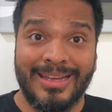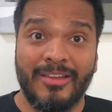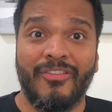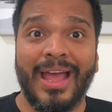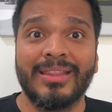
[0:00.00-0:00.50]

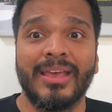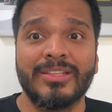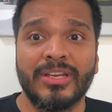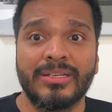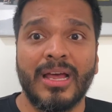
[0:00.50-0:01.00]
Define the
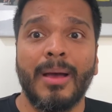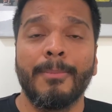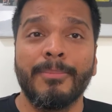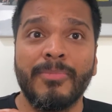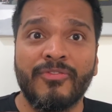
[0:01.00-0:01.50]

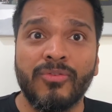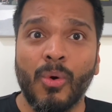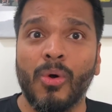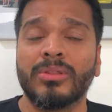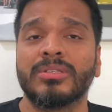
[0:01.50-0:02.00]
agenda
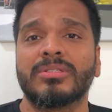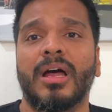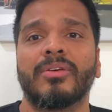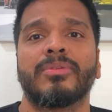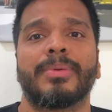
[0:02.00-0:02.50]
before the
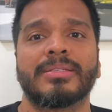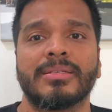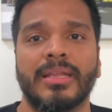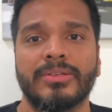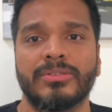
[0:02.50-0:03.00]
start of the
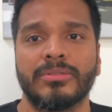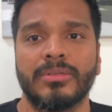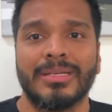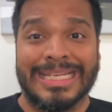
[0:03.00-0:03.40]
presentation.